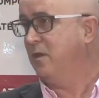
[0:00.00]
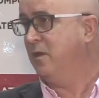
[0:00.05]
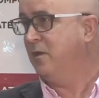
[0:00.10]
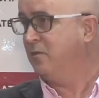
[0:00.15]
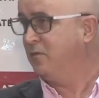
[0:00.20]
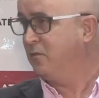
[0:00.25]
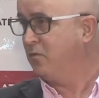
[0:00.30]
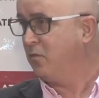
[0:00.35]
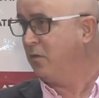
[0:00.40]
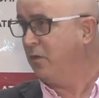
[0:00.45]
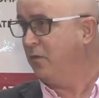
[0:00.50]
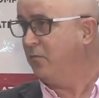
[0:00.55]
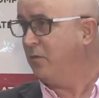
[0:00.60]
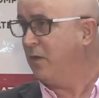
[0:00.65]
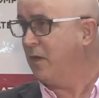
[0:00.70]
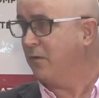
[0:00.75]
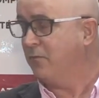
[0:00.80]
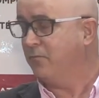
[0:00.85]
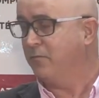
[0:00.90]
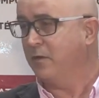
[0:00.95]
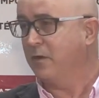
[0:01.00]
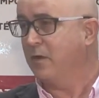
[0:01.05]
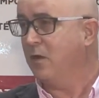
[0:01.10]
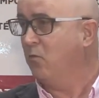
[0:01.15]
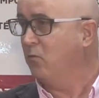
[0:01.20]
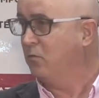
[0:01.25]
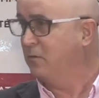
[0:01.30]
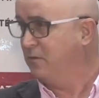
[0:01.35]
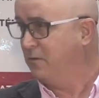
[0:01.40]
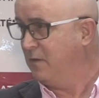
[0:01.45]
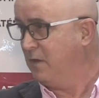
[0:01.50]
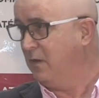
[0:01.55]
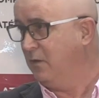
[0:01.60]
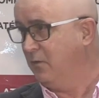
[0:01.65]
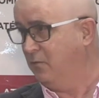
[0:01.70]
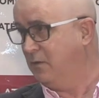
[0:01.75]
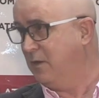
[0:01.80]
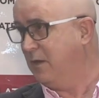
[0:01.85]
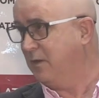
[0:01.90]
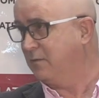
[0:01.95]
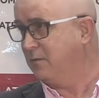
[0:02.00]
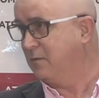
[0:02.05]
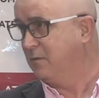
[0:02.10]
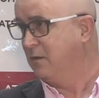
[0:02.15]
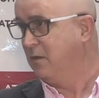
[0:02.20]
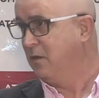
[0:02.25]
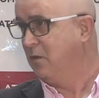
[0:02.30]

history of Africa would tell you that.